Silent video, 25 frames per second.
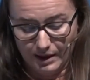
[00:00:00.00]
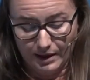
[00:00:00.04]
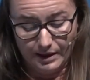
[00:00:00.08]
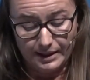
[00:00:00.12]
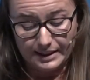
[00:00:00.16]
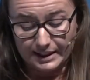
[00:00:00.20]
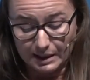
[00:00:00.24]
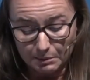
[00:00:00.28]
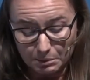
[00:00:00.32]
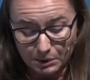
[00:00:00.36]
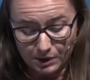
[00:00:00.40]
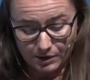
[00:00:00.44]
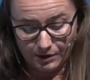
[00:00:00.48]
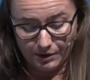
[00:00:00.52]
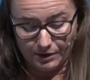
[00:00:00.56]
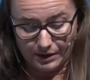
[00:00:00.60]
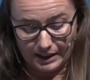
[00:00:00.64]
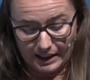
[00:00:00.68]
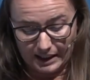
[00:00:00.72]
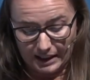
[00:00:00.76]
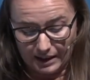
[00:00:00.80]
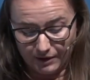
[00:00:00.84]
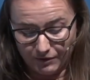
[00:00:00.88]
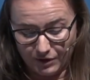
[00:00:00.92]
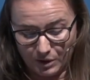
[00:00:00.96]

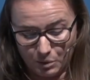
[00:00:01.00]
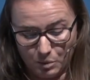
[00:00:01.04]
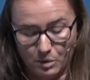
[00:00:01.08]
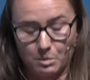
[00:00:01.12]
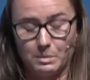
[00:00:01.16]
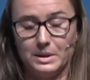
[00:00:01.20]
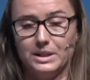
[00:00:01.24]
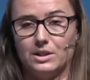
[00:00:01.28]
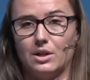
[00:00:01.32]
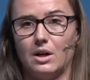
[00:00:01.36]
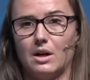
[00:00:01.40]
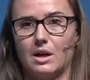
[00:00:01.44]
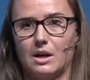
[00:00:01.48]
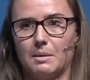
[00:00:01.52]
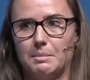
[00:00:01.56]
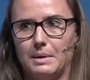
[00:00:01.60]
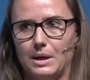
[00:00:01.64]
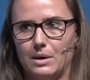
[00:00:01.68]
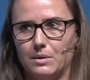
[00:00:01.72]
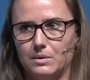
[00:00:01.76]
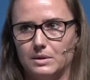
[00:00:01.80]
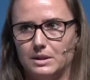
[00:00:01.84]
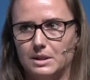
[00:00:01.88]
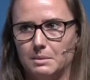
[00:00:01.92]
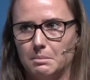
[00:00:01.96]
Similarly, even when we talk
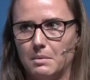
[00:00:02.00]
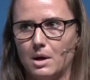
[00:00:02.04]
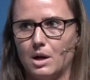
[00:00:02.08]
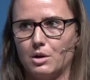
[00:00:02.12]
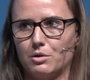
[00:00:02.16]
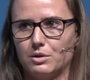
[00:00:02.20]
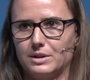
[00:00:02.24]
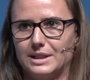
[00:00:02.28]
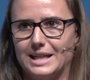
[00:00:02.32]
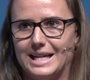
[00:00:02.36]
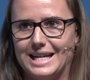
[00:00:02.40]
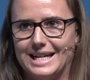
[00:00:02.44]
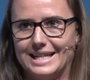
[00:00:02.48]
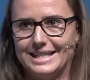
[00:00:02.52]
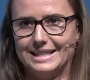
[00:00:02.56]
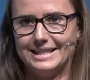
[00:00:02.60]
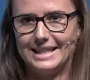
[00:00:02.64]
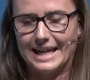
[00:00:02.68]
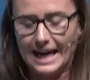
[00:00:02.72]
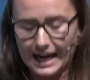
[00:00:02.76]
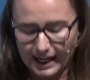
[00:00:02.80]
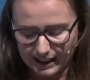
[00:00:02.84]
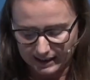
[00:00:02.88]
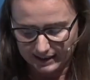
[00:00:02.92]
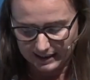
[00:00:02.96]
about democratized
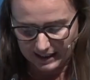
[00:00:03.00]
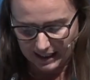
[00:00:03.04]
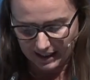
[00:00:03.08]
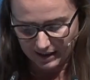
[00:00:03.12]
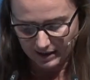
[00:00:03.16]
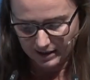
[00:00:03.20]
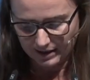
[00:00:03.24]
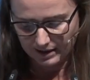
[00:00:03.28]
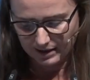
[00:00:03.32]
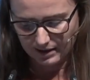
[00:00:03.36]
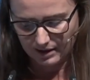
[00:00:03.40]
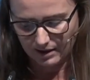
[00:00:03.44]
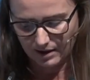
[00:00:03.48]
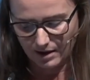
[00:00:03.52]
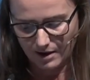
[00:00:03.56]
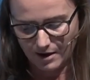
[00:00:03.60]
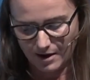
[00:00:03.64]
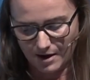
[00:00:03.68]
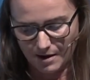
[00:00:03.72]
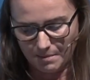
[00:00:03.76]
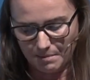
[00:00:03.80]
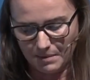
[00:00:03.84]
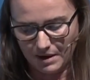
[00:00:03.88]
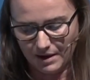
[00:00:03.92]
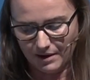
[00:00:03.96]
access,
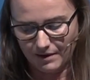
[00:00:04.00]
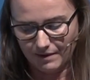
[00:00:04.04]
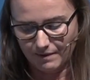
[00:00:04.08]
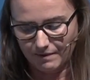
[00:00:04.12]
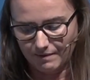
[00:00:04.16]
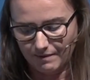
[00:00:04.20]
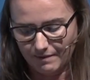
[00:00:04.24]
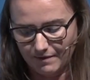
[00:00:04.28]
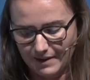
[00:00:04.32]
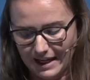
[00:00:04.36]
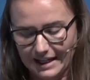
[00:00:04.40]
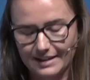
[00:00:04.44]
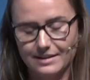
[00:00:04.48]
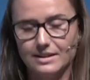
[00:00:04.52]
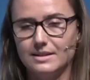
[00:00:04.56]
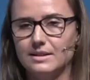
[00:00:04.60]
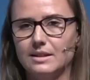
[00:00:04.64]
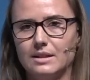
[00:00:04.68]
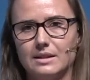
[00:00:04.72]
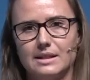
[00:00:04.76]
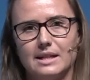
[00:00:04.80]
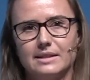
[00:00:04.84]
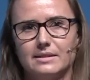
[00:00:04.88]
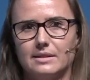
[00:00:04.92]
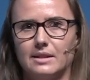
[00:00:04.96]
that
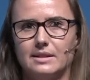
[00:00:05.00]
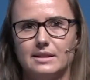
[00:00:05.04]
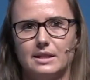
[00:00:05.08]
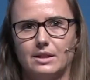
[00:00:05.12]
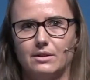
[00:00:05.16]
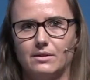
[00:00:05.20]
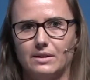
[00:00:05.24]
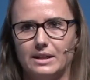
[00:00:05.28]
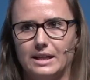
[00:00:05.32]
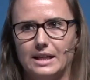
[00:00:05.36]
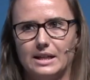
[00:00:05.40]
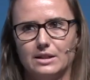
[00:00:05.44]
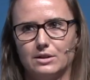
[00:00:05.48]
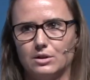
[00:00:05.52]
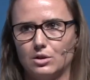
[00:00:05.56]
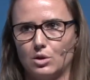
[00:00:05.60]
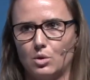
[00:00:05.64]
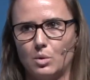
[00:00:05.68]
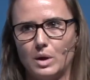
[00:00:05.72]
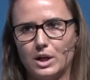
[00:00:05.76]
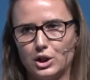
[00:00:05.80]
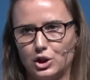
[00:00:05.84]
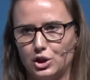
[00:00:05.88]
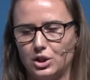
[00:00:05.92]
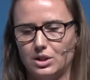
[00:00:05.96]
doesn't necessarily answer
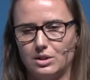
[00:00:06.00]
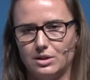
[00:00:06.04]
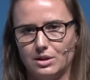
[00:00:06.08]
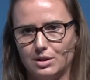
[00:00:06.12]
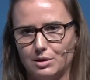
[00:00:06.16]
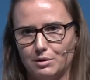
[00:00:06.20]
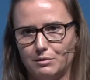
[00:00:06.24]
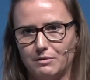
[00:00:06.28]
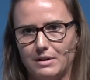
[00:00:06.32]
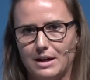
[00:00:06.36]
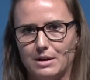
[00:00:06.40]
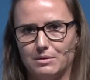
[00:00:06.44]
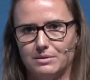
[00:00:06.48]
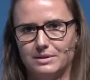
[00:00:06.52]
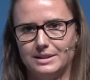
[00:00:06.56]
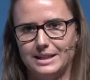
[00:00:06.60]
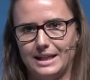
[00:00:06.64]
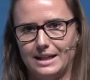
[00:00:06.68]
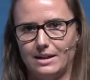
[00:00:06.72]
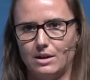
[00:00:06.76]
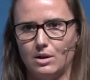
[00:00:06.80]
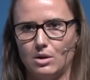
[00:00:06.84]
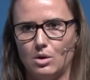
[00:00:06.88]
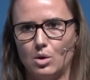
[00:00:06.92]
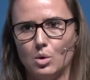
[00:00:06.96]
questions around
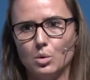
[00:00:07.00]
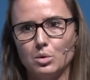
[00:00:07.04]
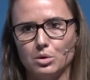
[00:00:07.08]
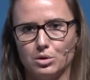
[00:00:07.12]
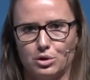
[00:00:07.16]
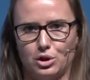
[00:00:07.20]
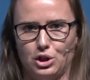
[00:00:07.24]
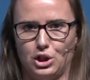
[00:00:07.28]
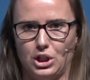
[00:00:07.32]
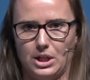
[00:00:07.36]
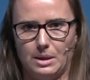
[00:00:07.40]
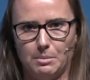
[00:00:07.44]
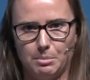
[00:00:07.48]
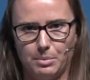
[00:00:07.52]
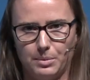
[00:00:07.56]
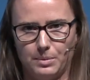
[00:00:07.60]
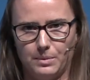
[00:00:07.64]
data ownership,